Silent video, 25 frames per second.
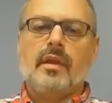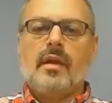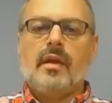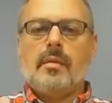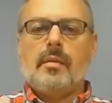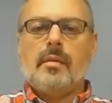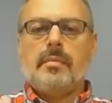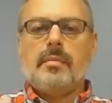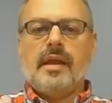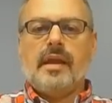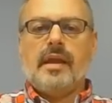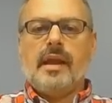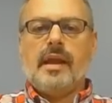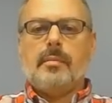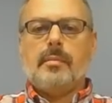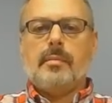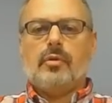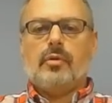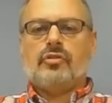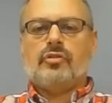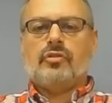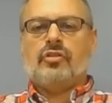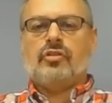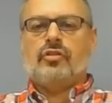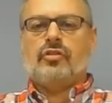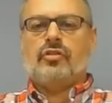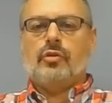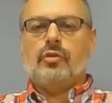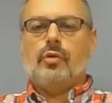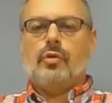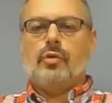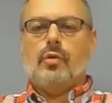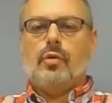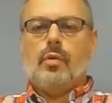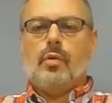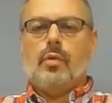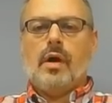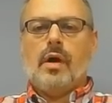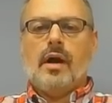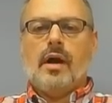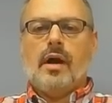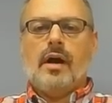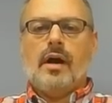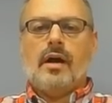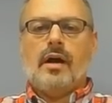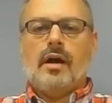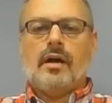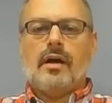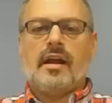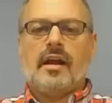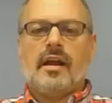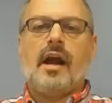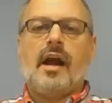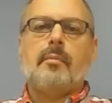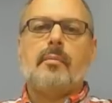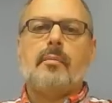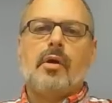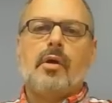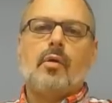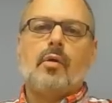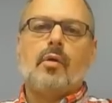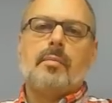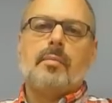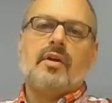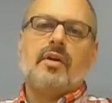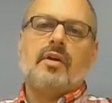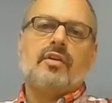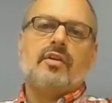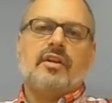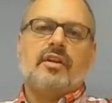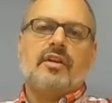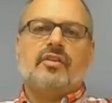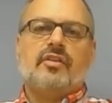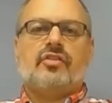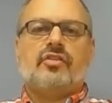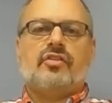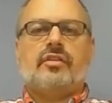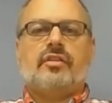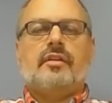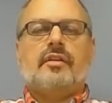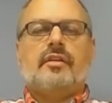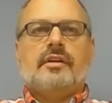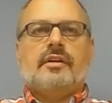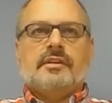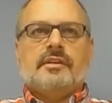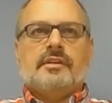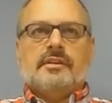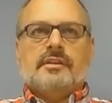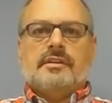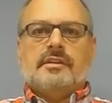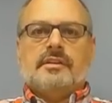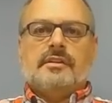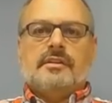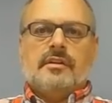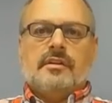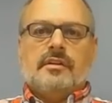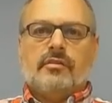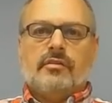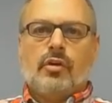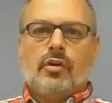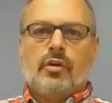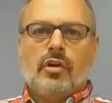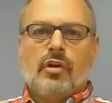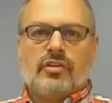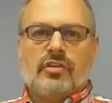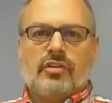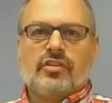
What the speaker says: be able to do combo abilities? Of course.